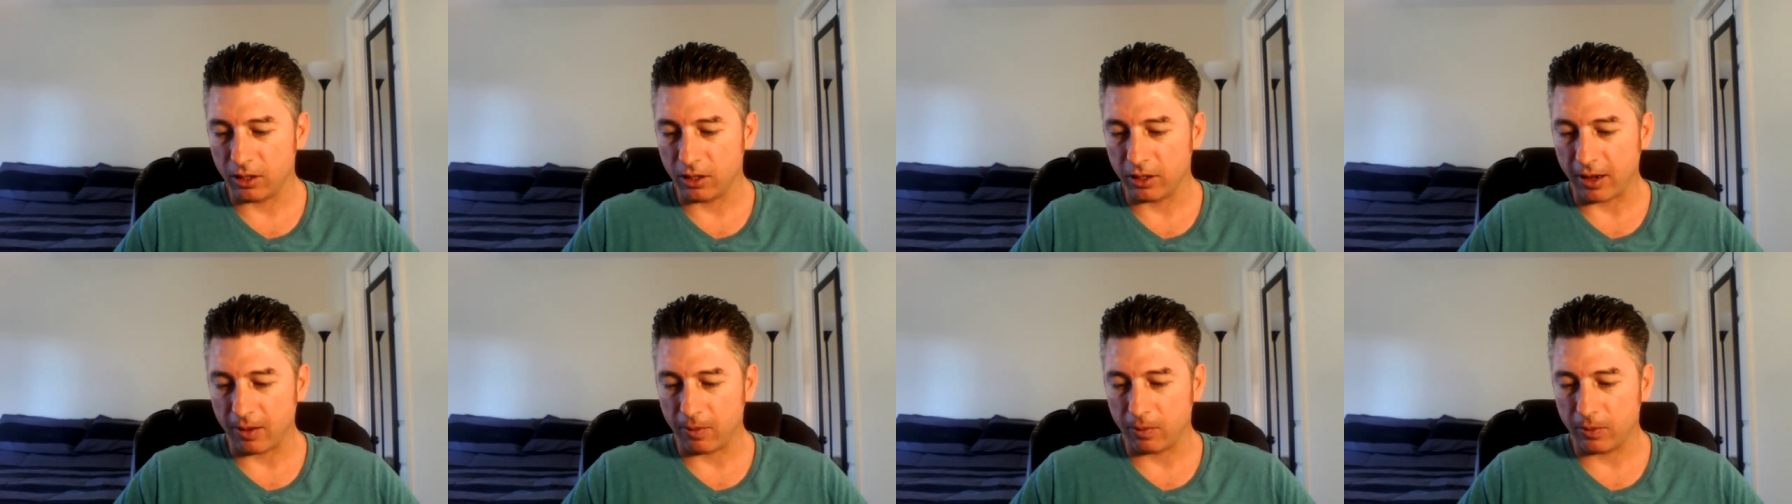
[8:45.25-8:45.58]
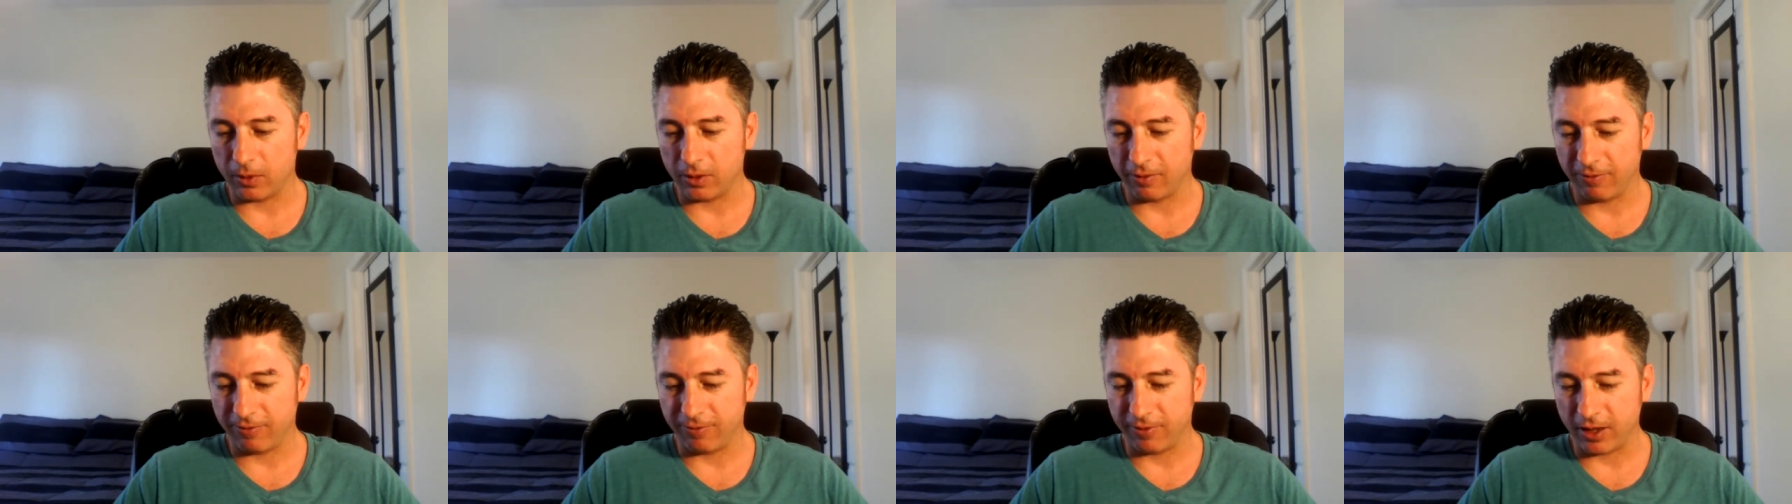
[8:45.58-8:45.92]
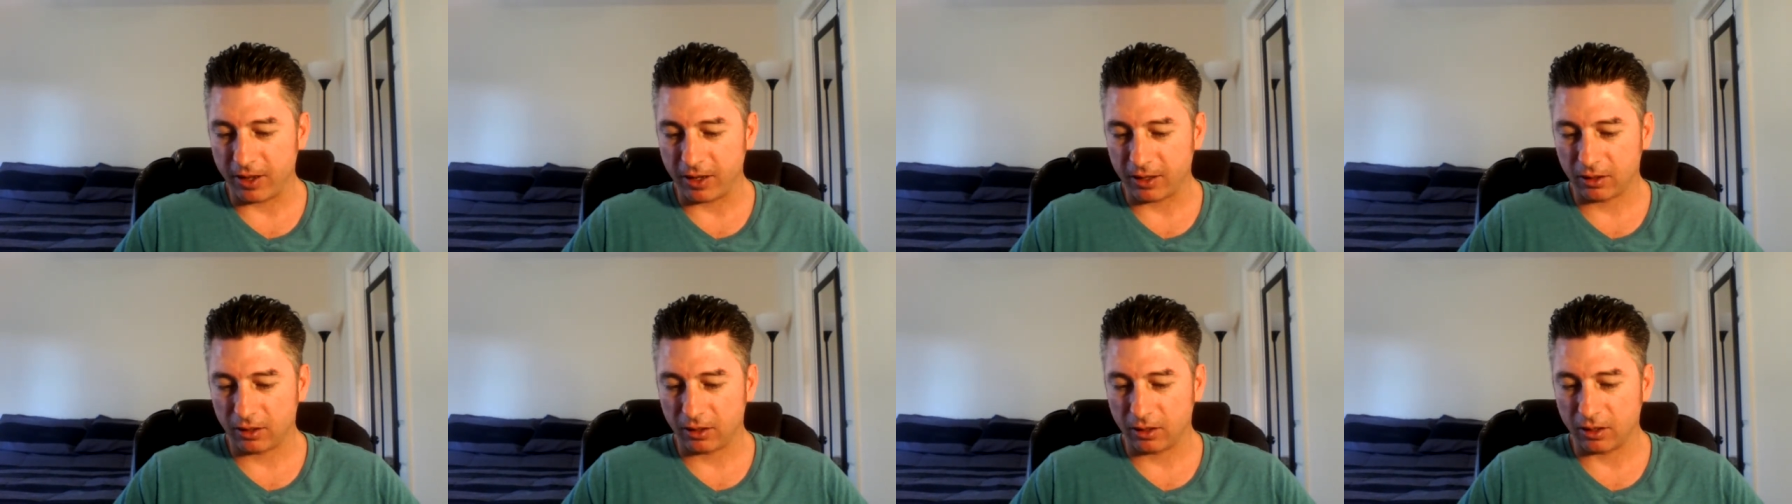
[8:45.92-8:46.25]
that would
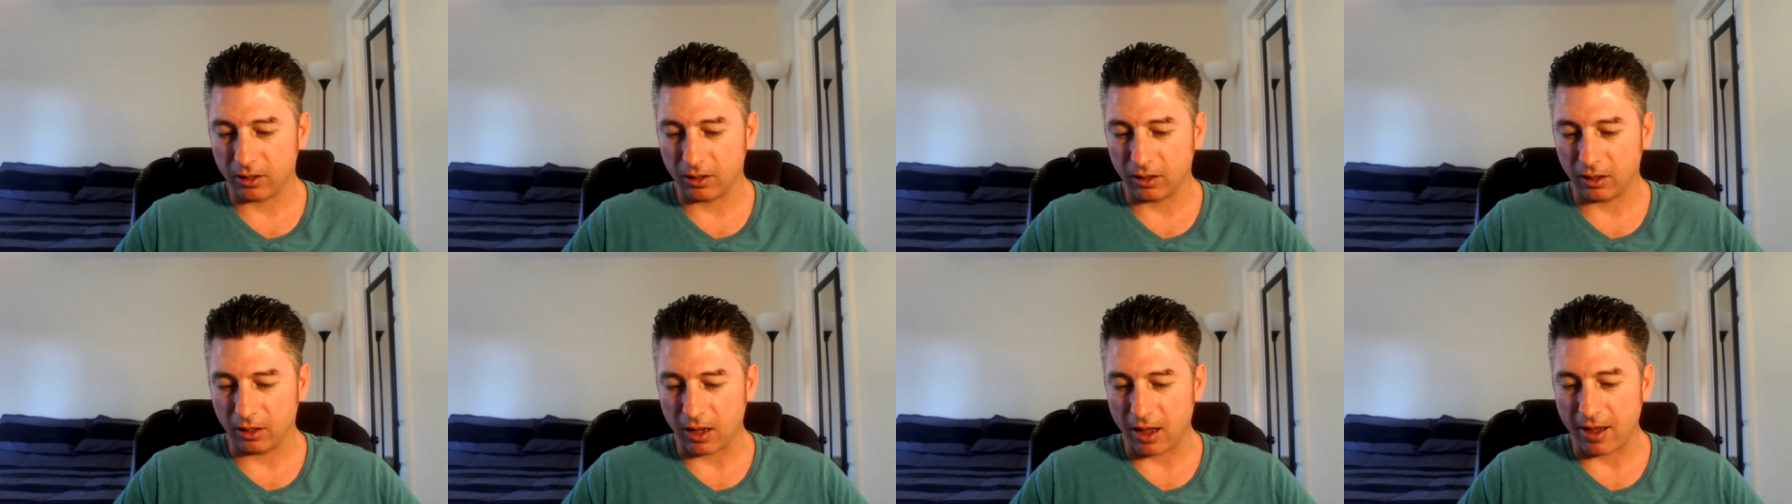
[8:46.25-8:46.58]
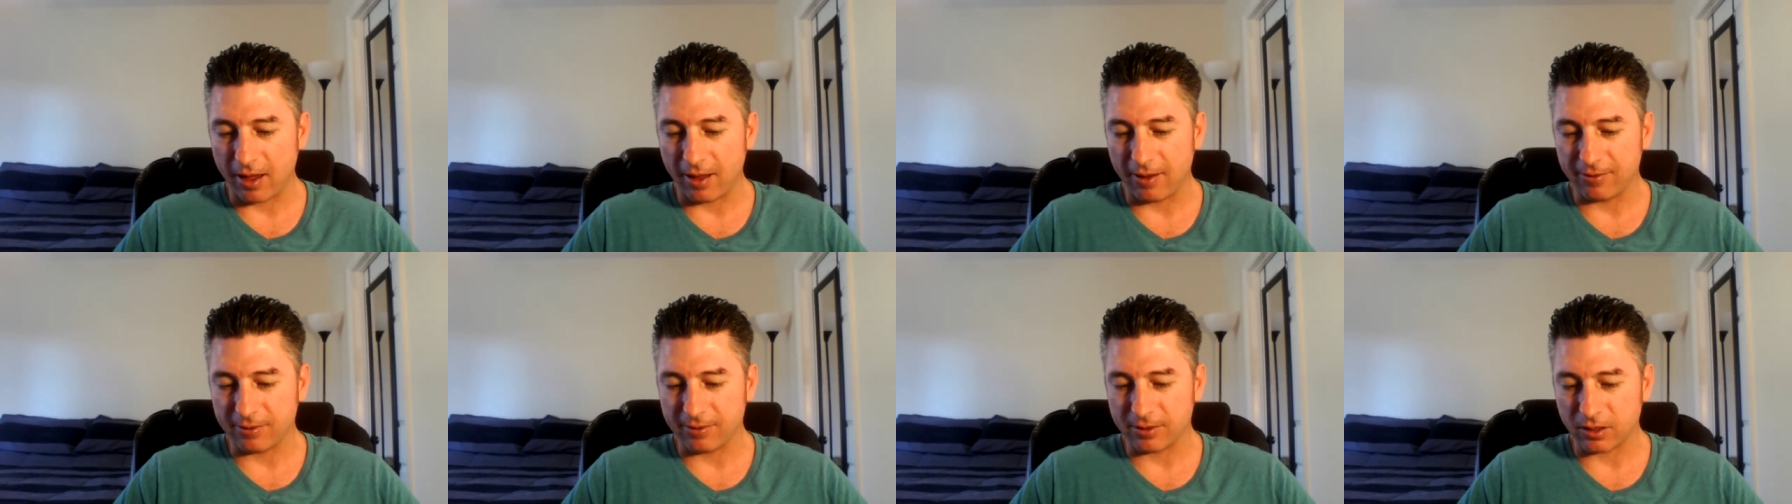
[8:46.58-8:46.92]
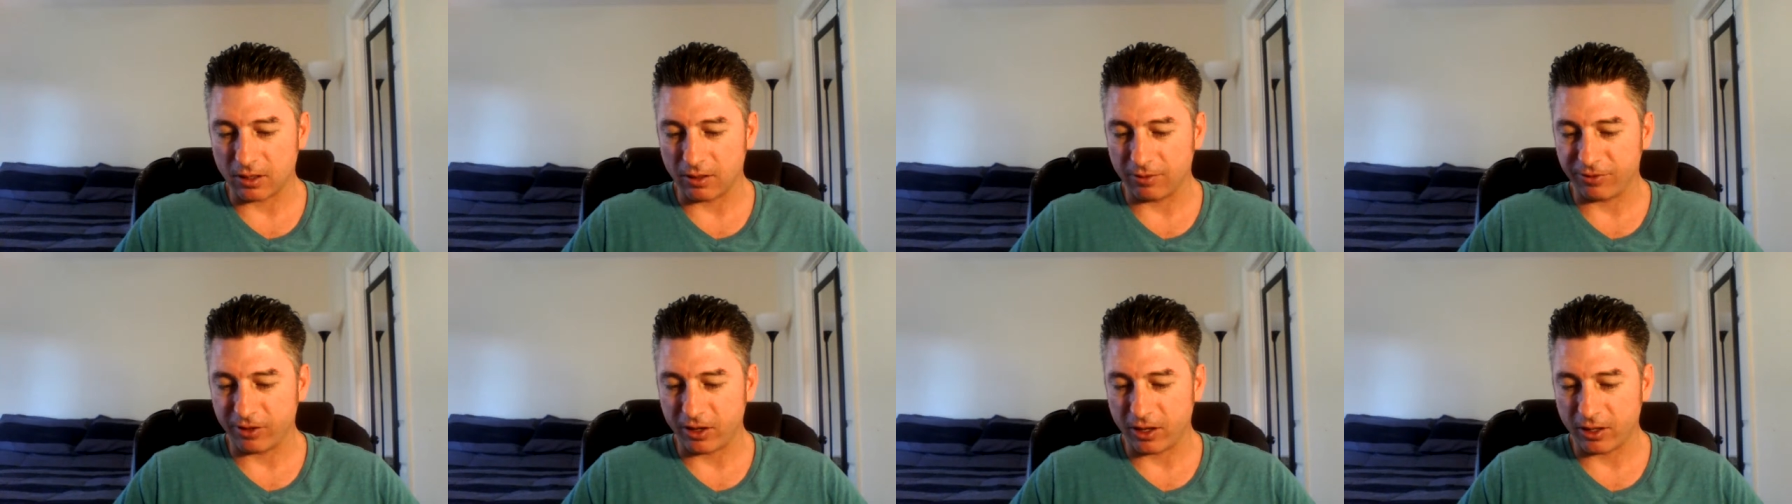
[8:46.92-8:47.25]
affect the lives
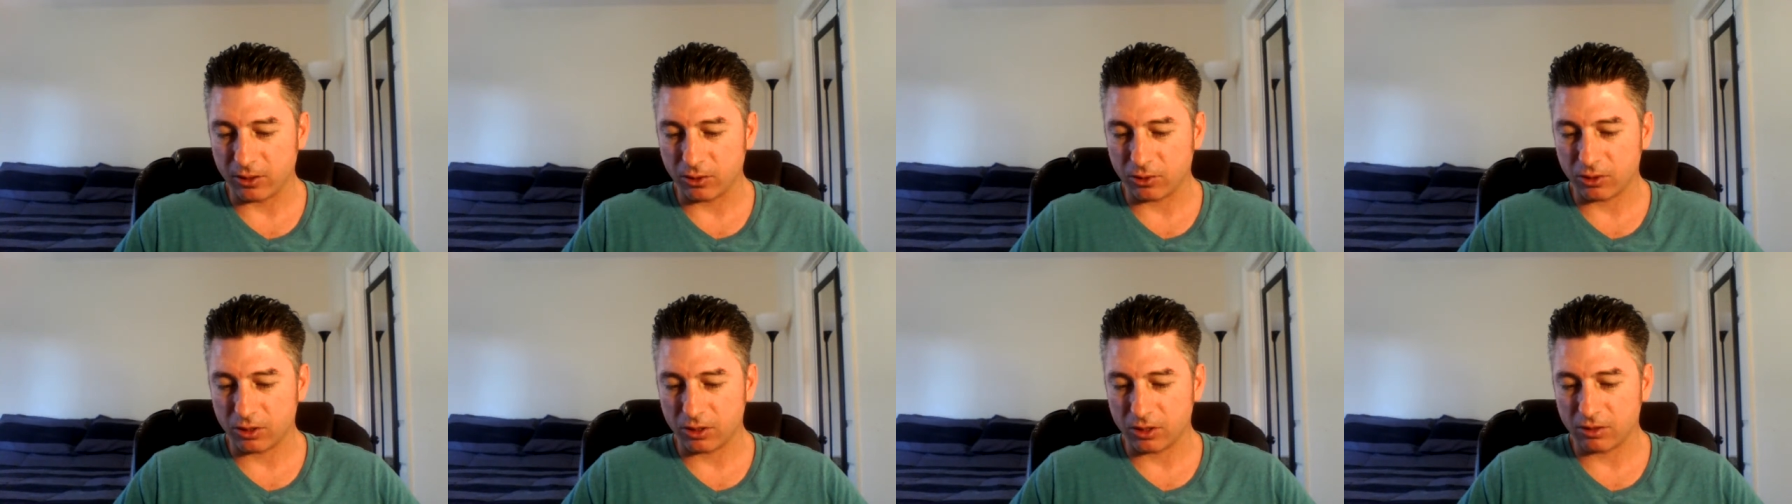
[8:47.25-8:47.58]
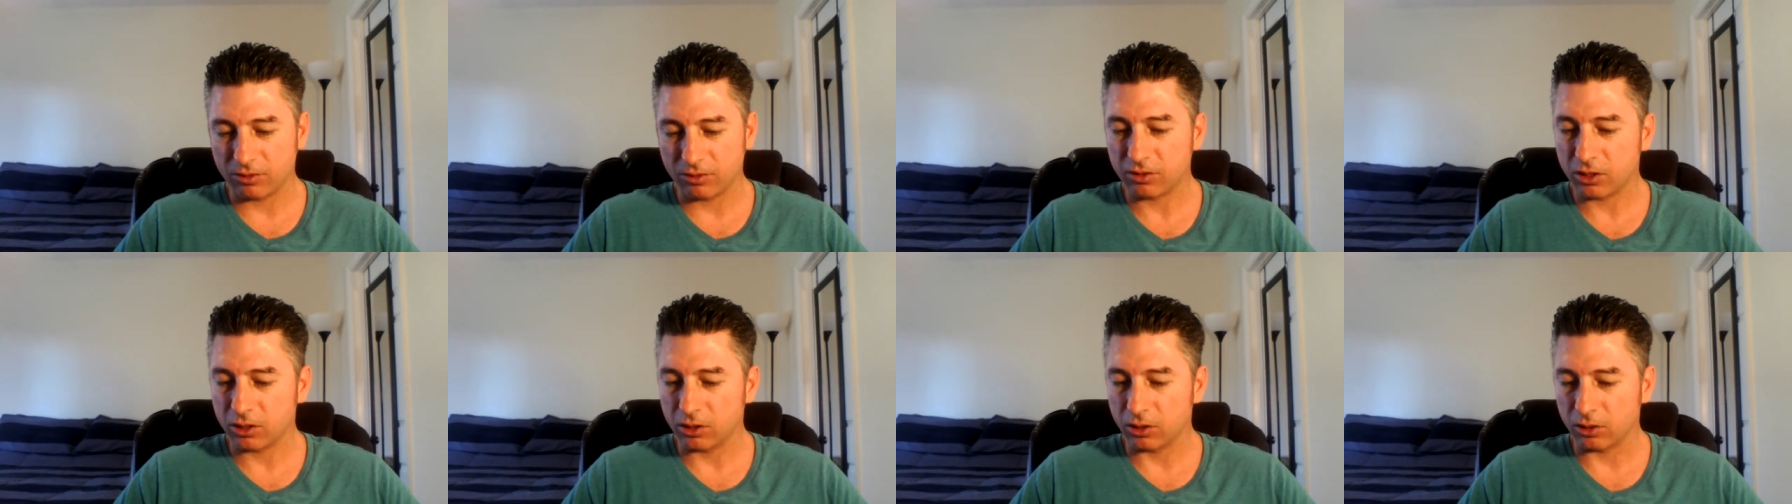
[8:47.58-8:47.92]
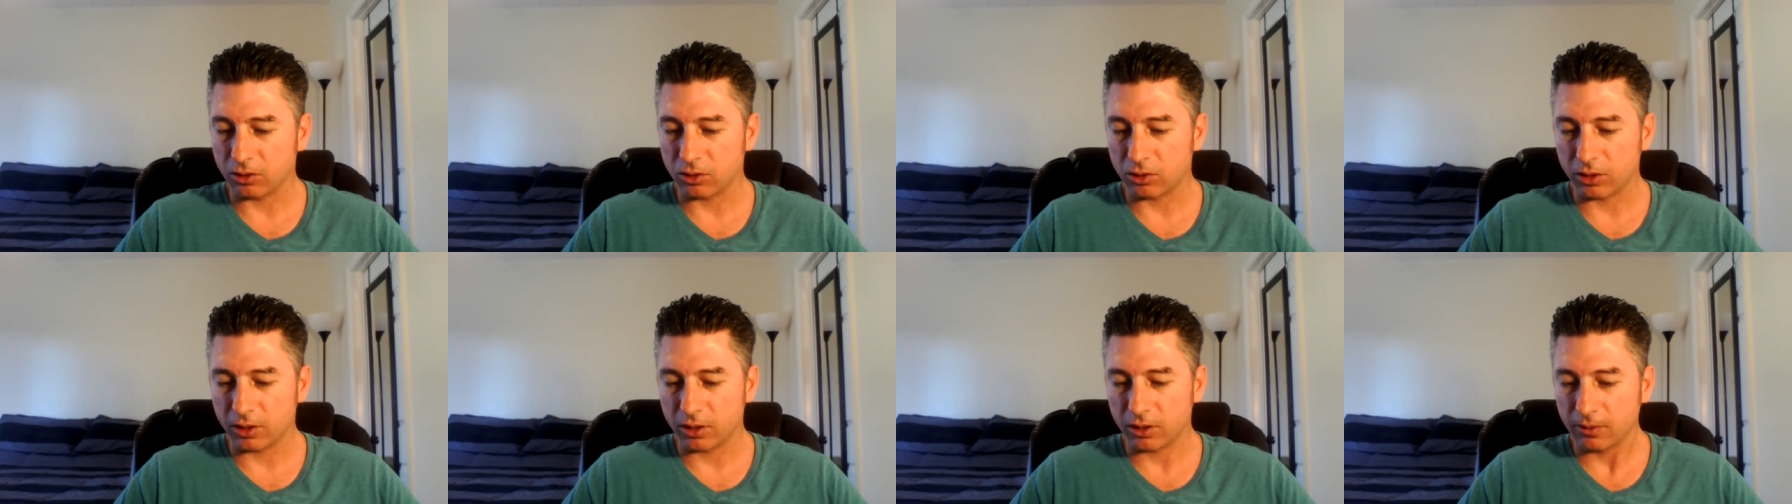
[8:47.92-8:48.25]
of hundreds of
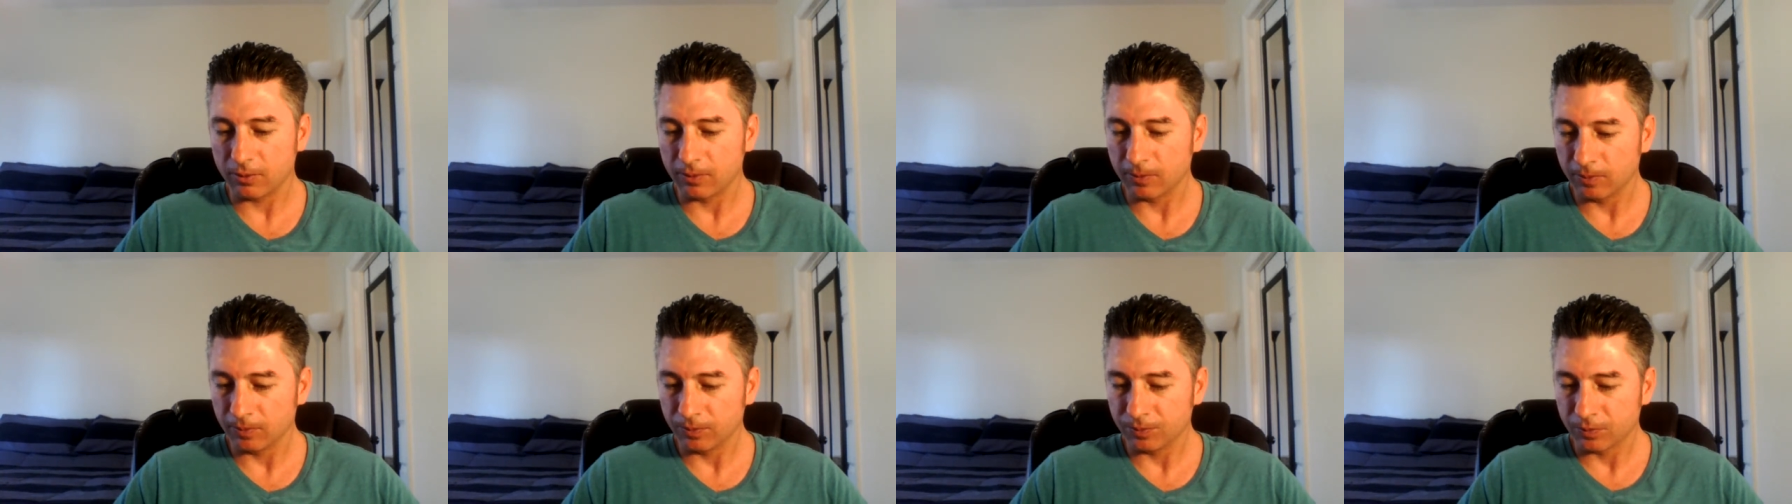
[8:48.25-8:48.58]
children